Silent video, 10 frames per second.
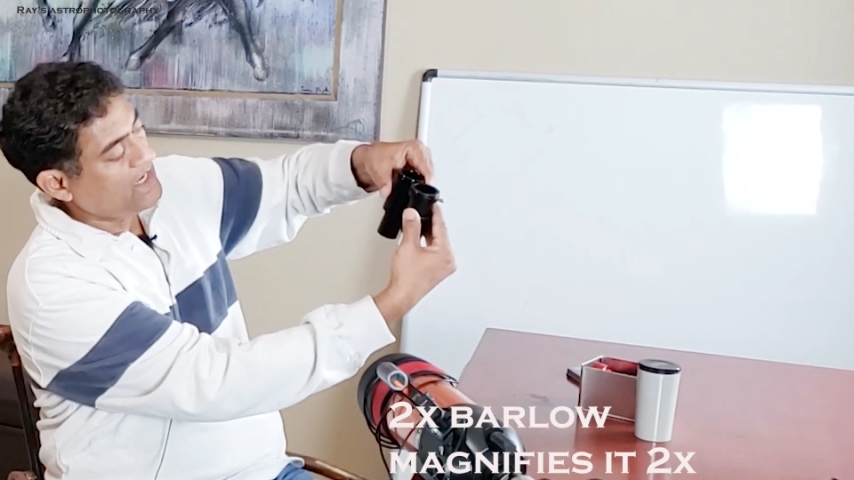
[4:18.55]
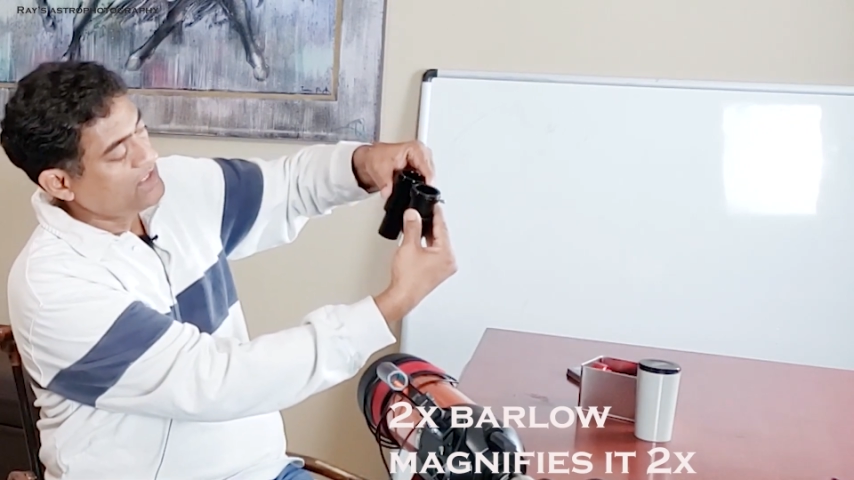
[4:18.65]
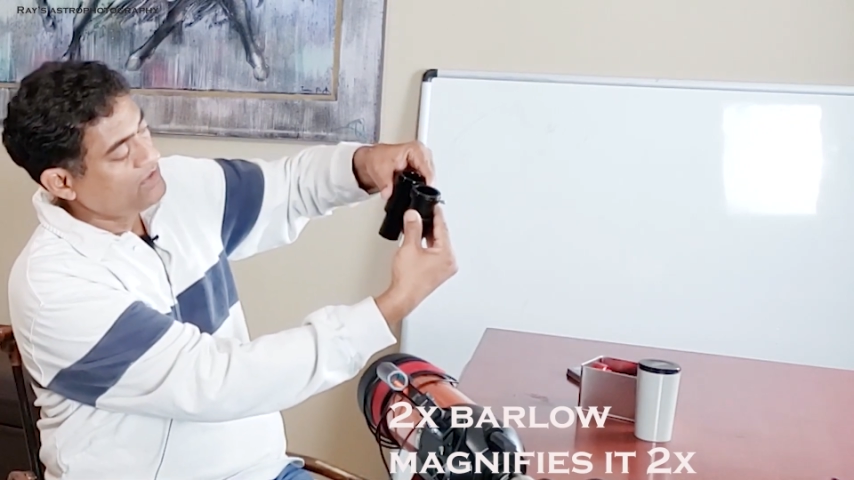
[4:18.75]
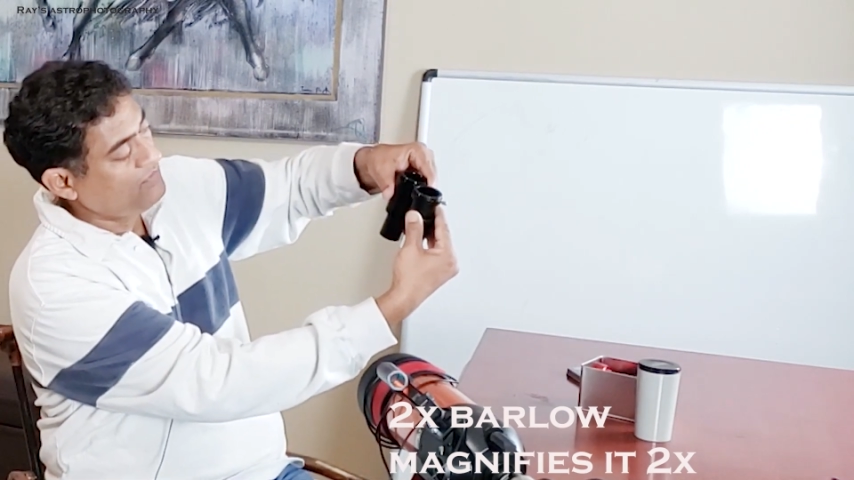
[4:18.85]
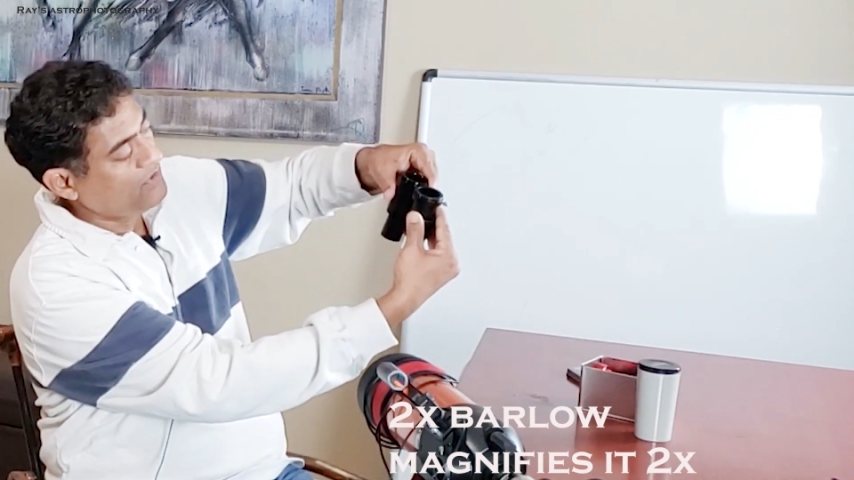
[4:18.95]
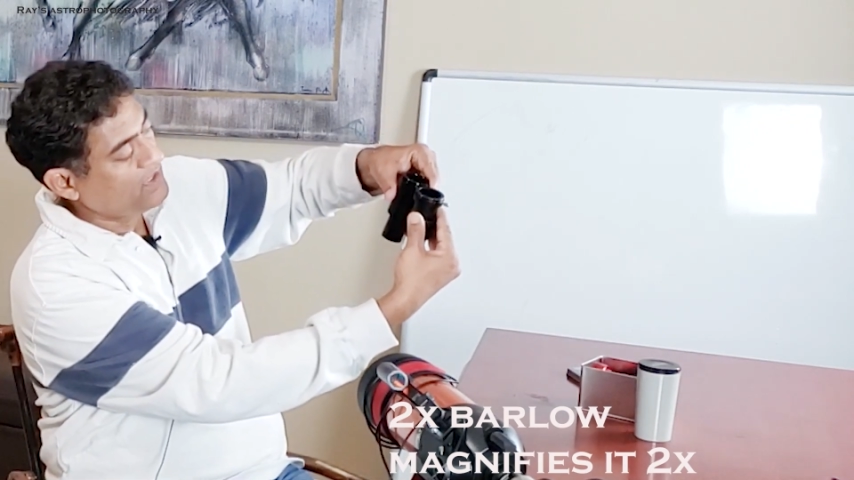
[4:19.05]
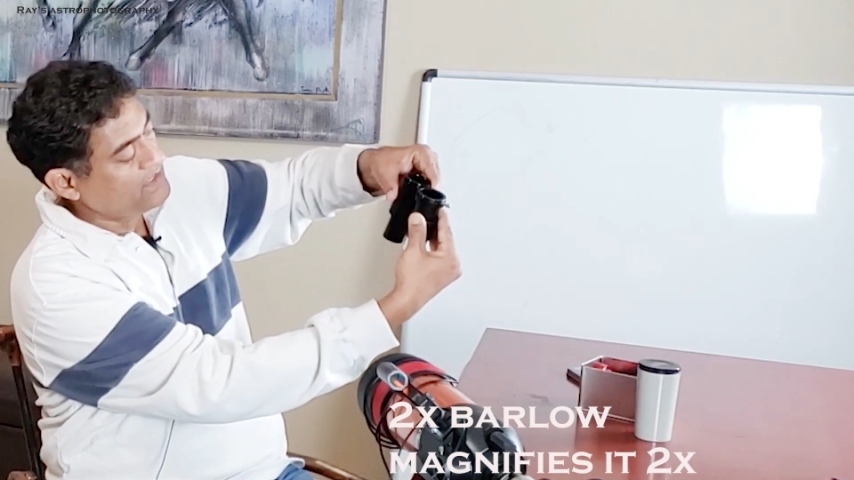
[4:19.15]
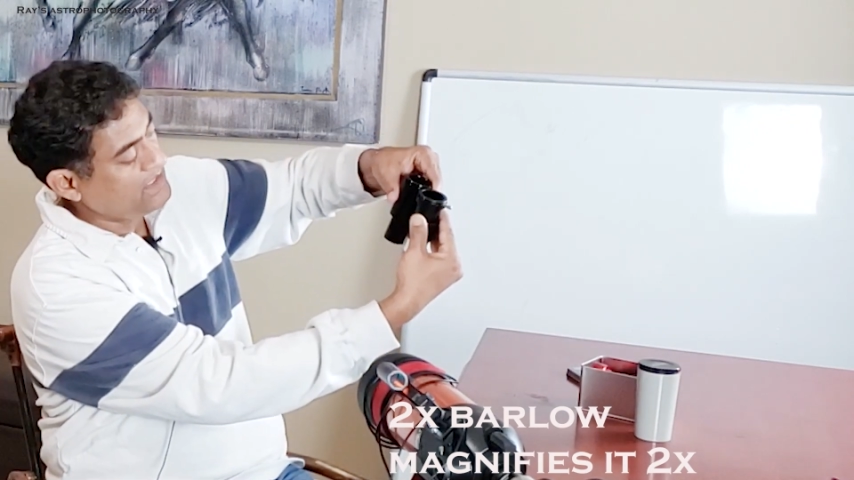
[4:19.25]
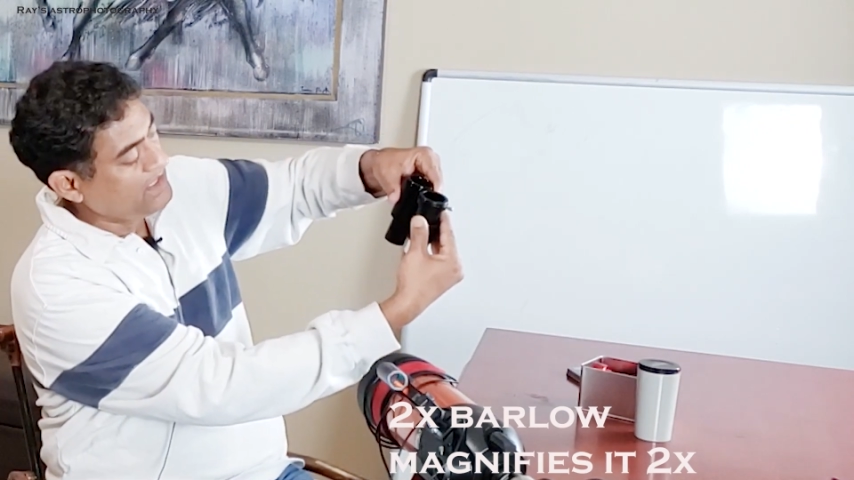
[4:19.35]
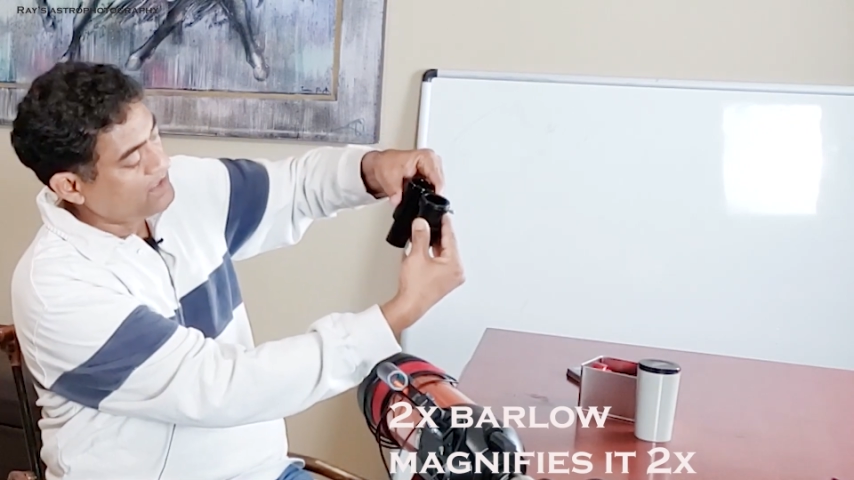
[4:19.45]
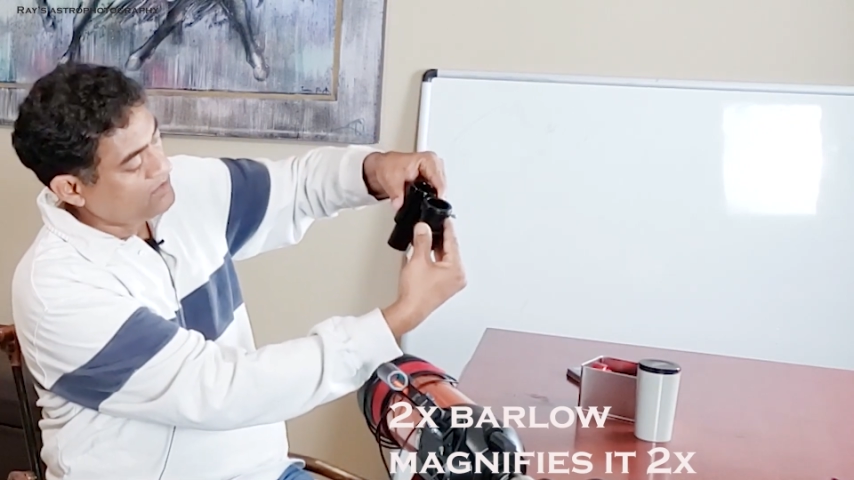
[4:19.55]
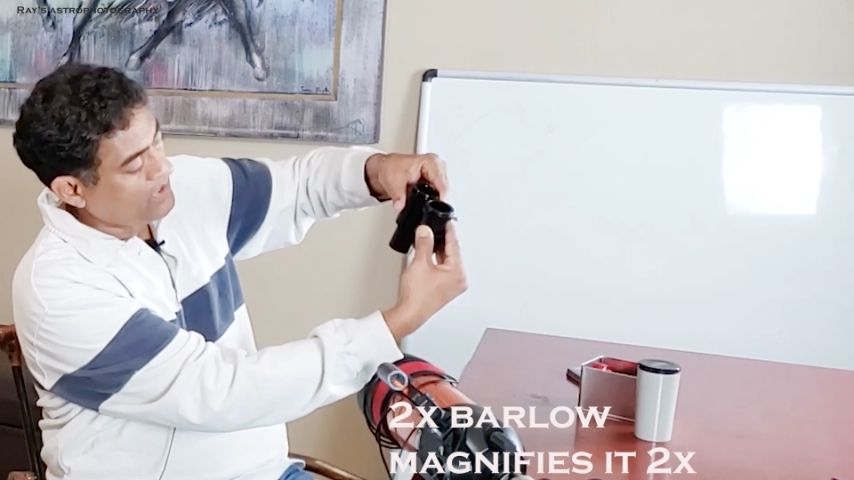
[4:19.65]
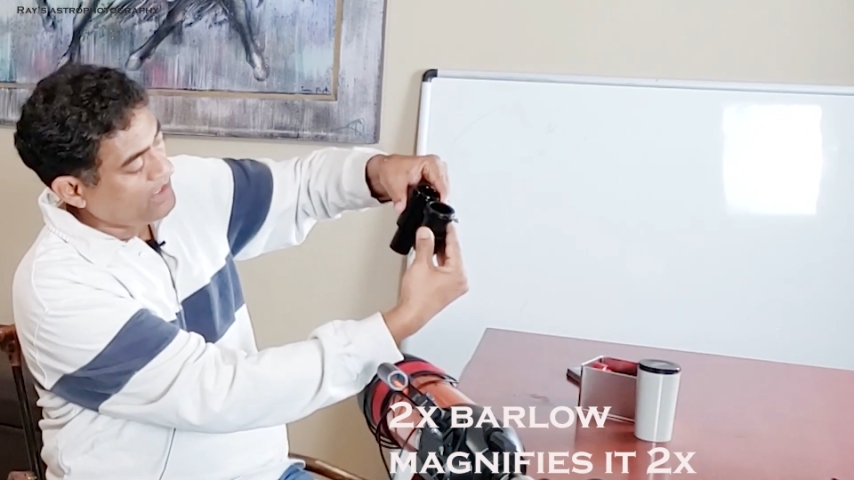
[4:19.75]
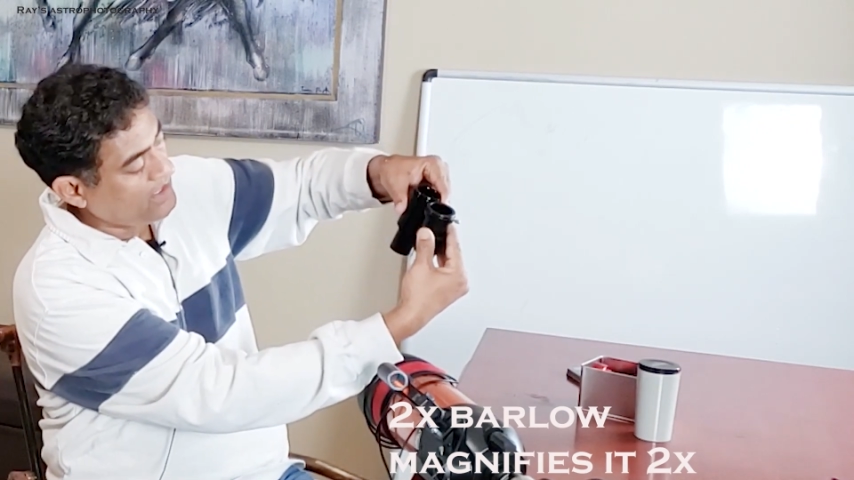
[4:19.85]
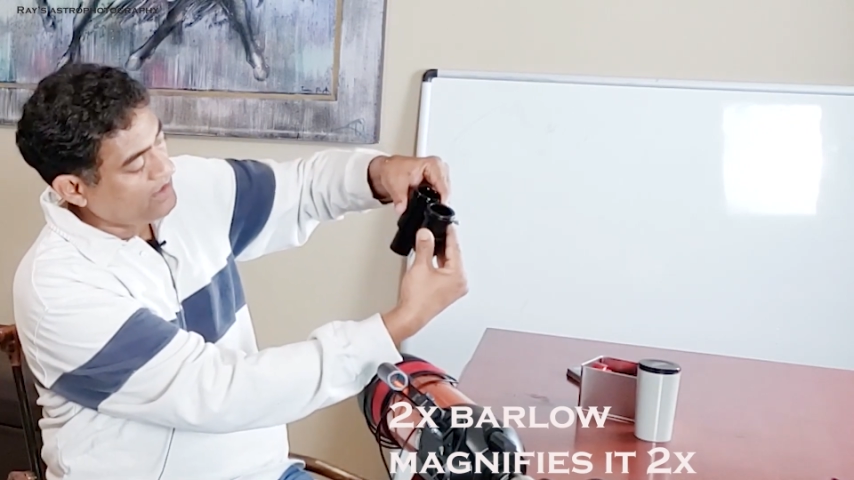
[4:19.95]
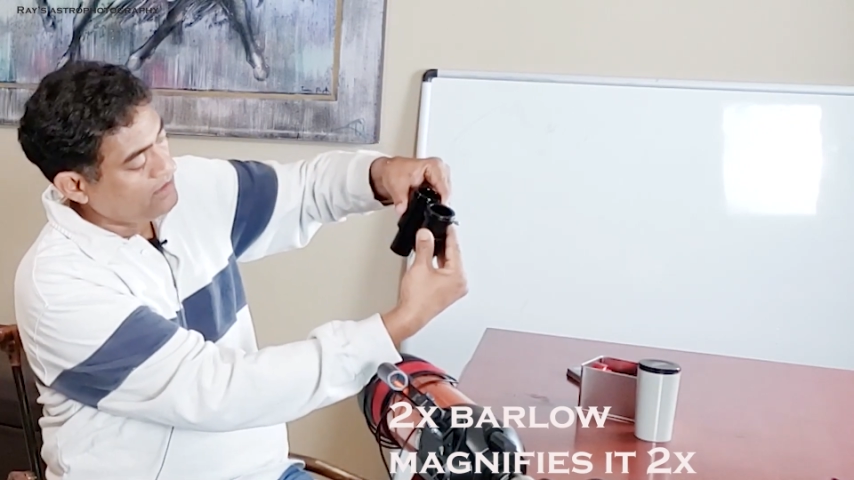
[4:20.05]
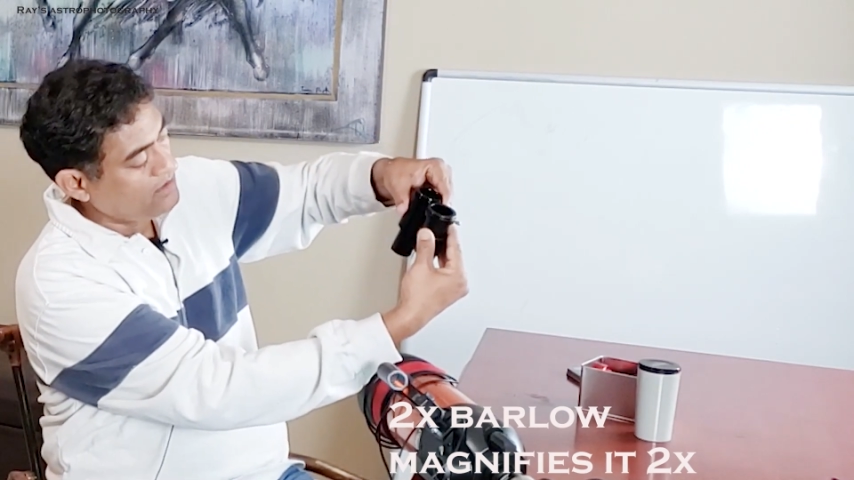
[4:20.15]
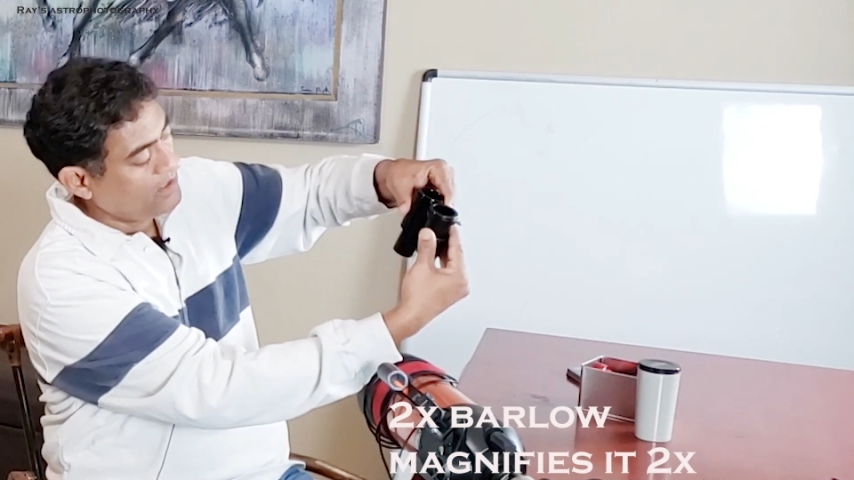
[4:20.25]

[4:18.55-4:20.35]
as if you can see it right here.